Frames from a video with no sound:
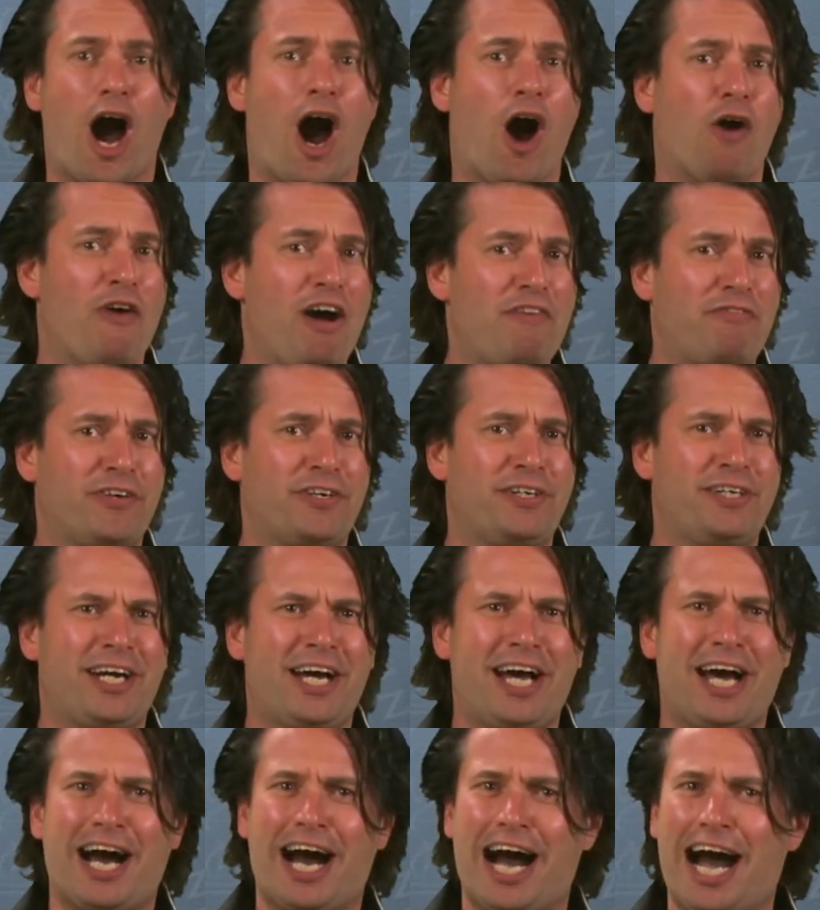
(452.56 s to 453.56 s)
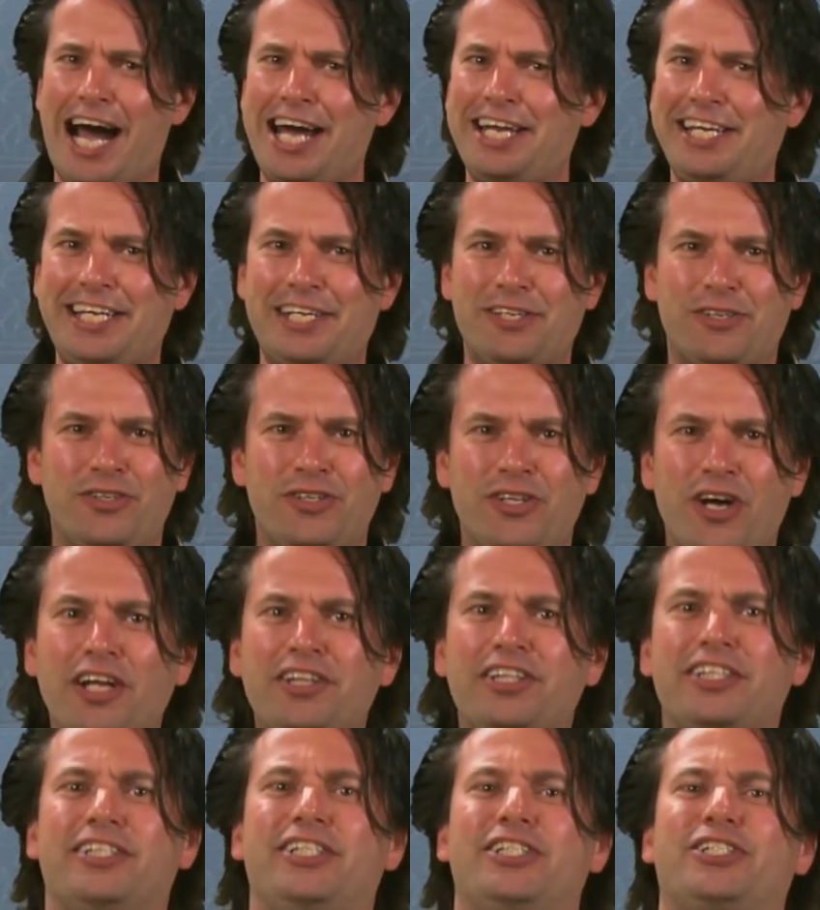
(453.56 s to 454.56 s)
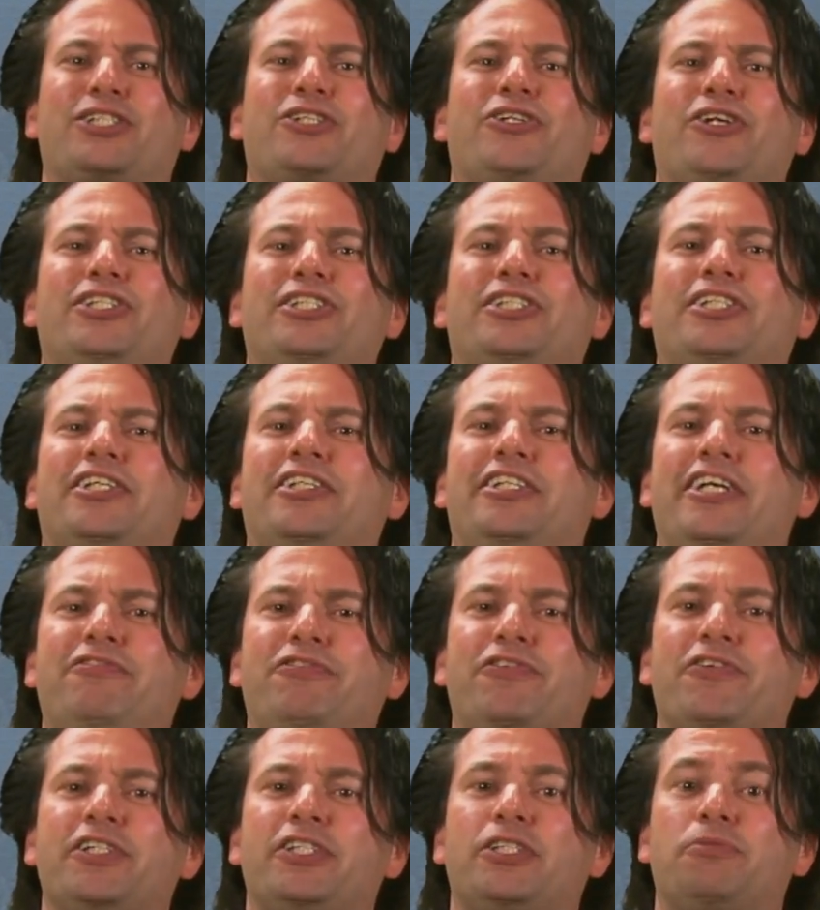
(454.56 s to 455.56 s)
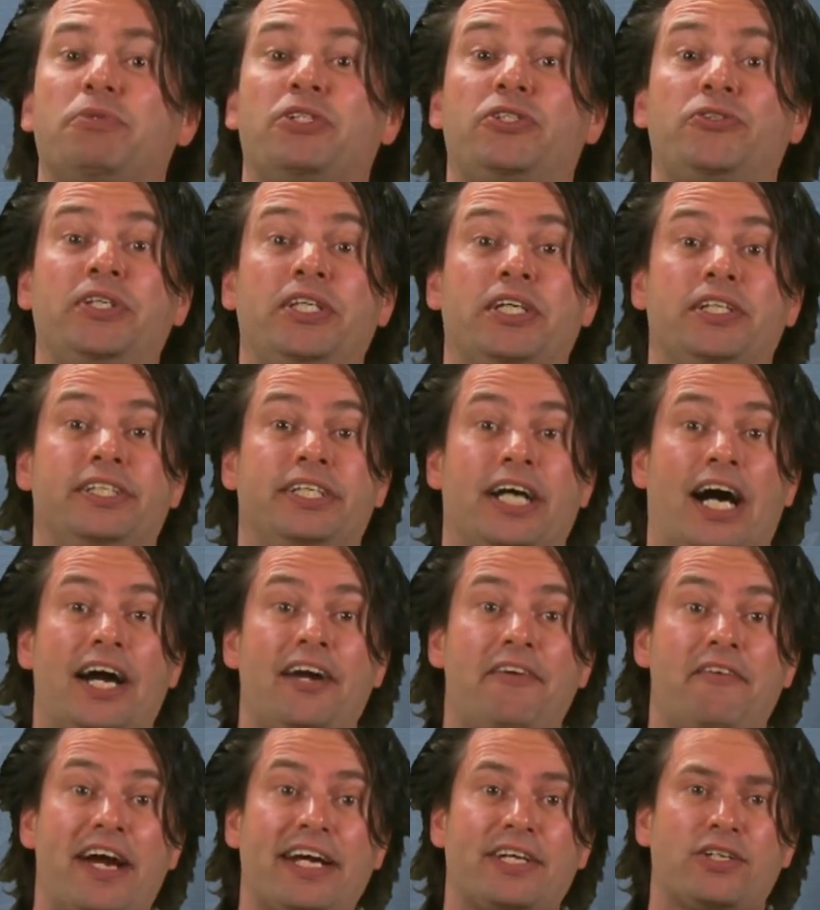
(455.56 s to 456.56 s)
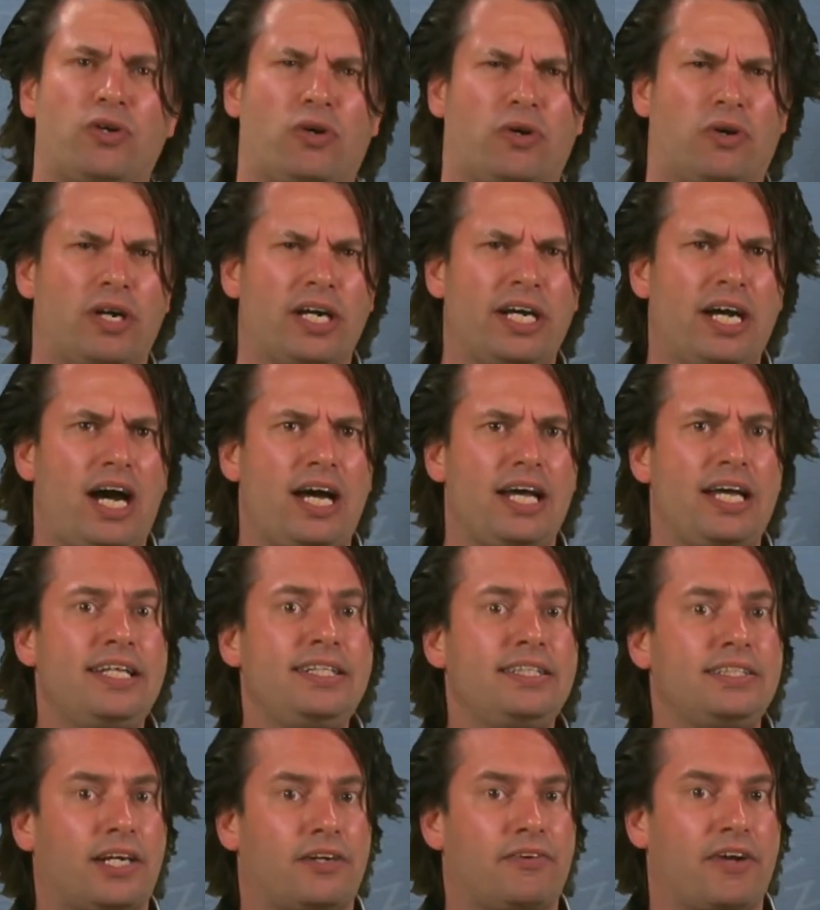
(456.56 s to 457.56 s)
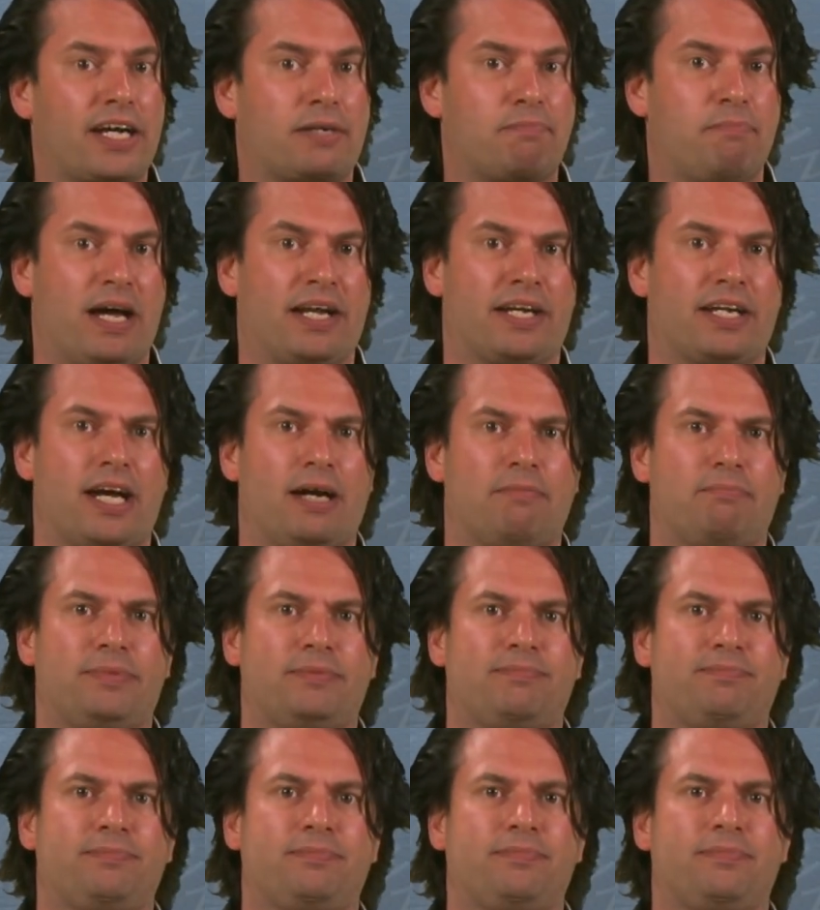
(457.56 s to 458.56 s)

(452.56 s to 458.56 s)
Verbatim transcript: However, I did not discuss the difference between a direct or indirect band gap.